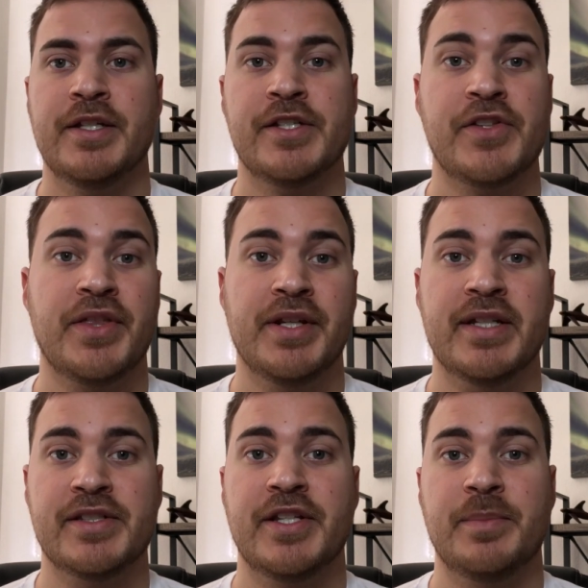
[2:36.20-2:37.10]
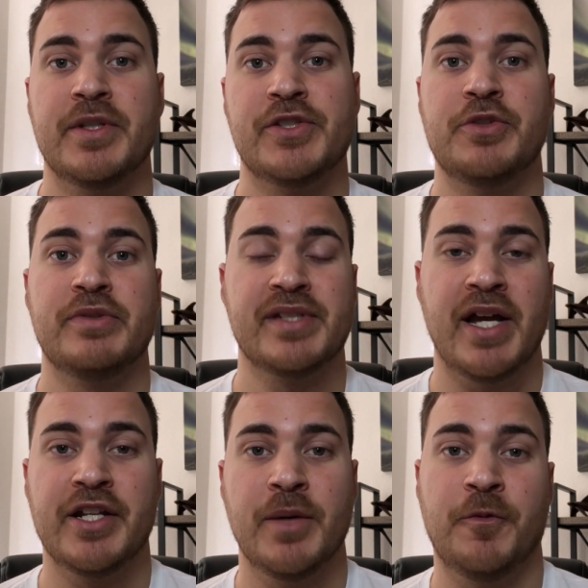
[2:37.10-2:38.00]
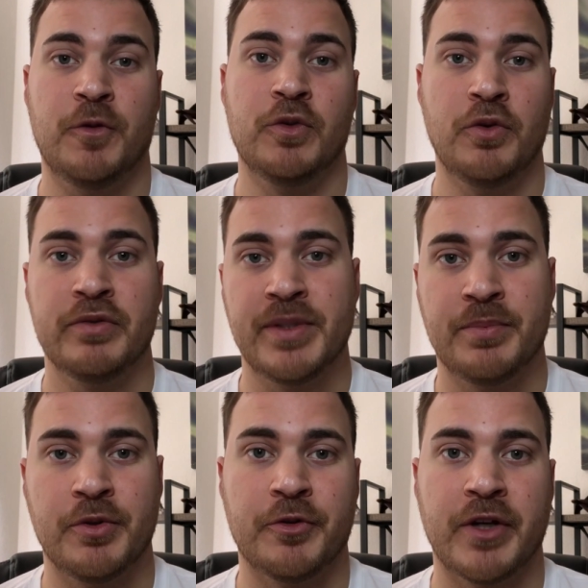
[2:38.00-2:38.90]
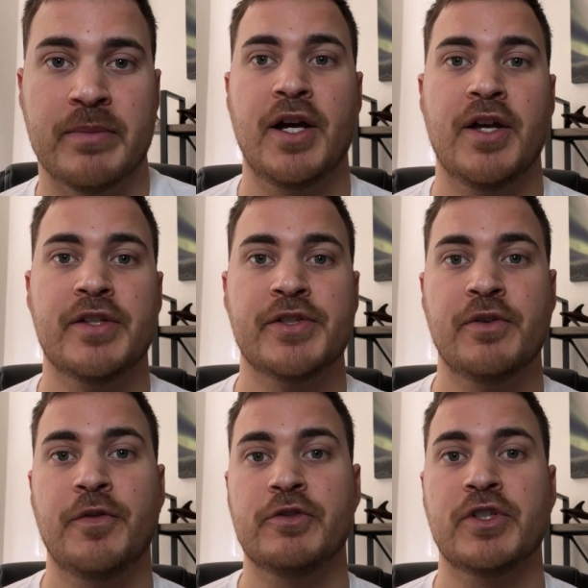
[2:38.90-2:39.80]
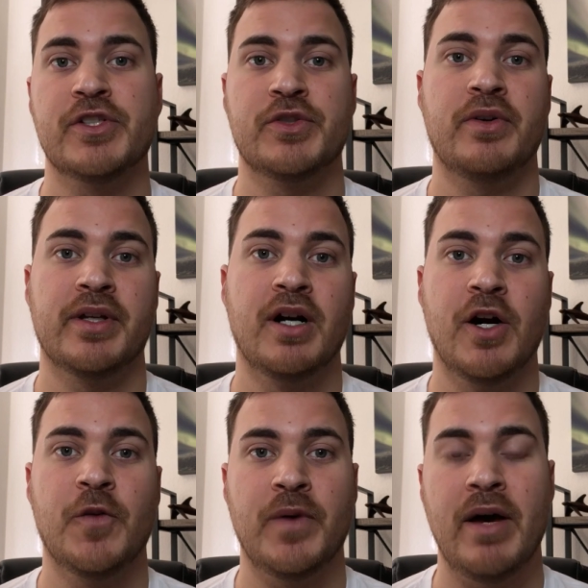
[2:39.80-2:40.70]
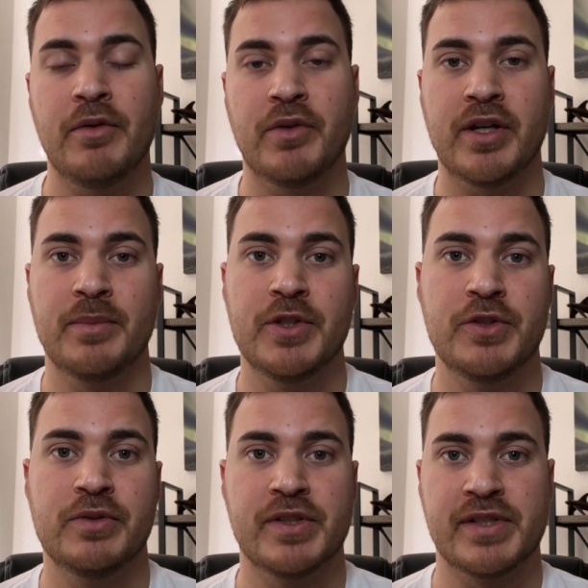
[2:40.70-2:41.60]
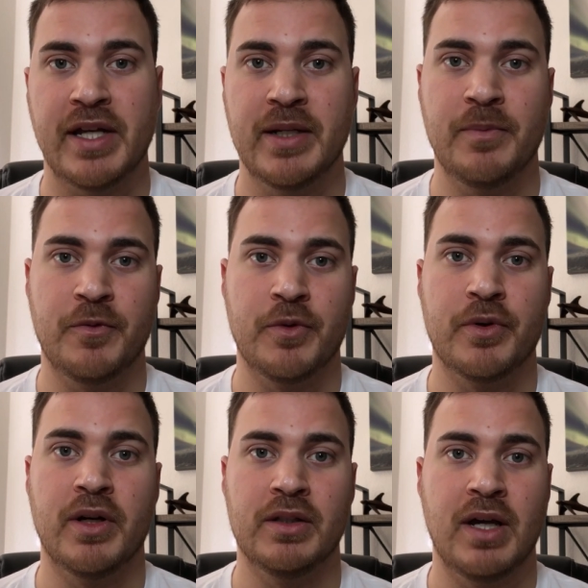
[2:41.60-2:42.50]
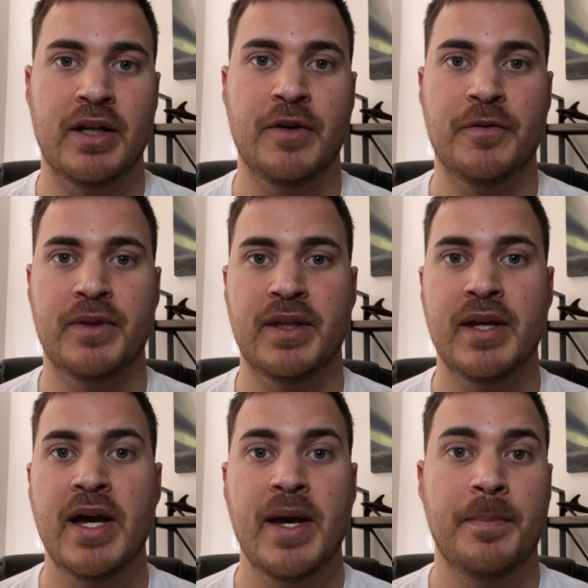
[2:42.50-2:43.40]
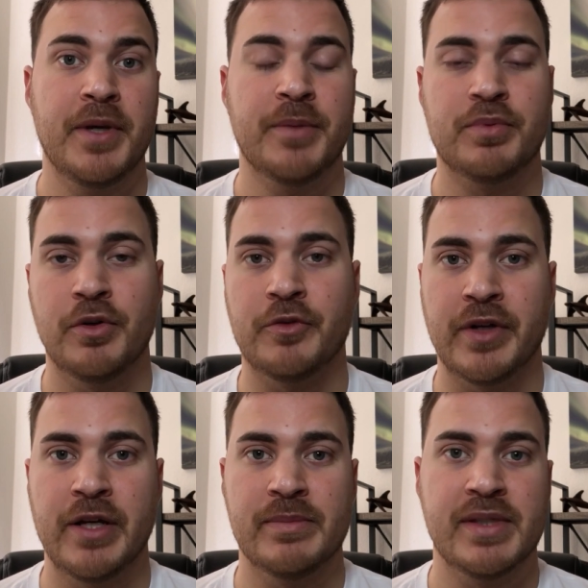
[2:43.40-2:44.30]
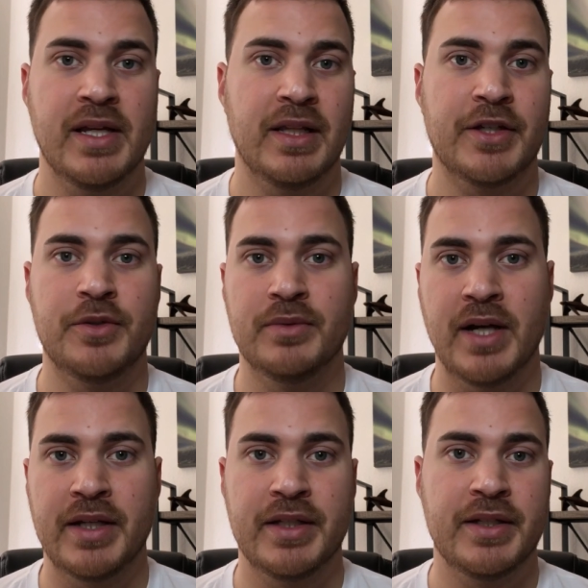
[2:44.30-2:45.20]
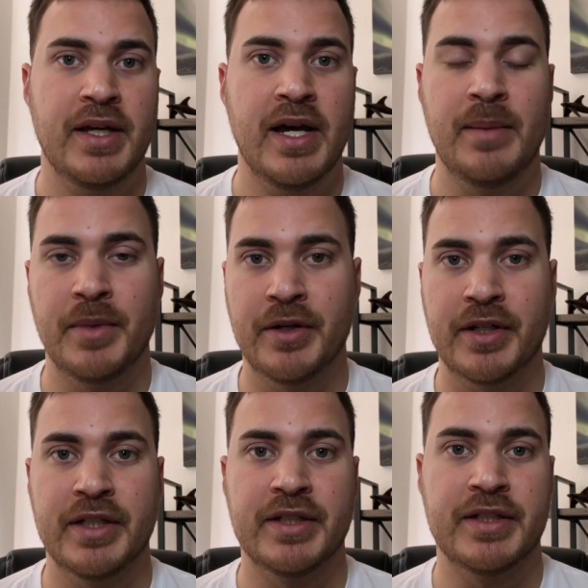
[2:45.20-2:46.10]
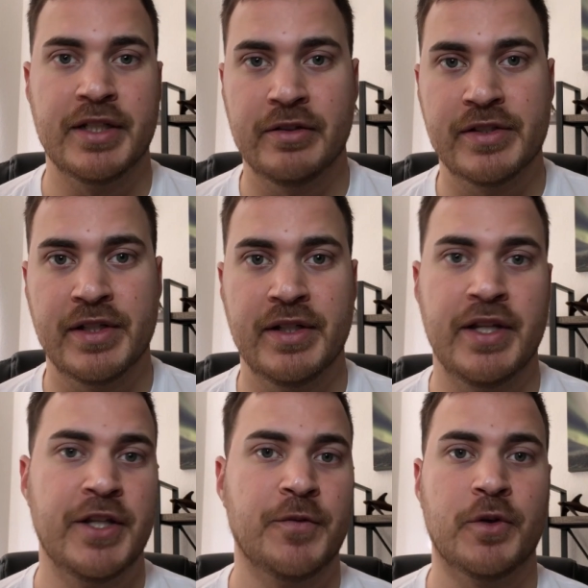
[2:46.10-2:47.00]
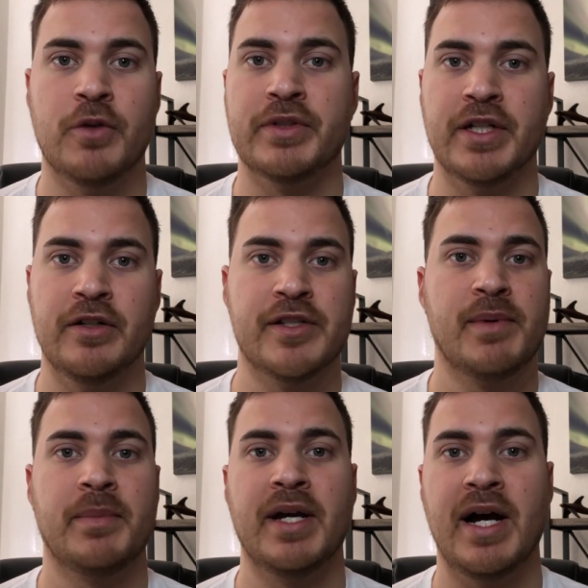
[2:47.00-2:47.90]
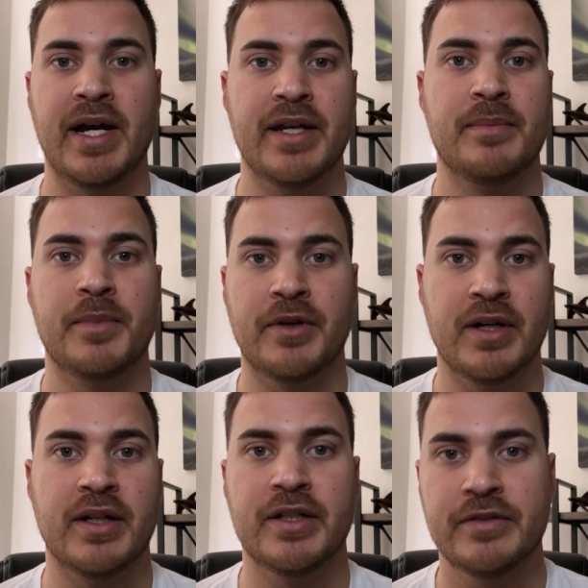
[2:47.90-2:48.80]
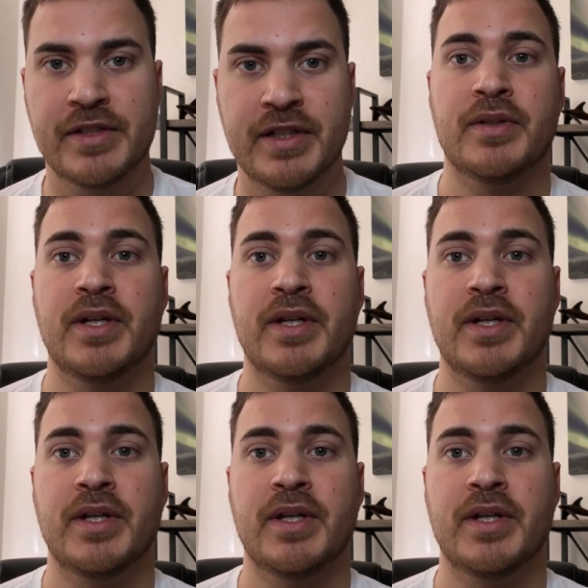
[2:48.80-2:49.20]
So the next tip is to sign up for loyalty programs. So if you're just starting off, I would recommend you to sign up for a lot of the big programs like United, American, Delta, and then for hotels, maybe Hyatt, Marriott, Hilton.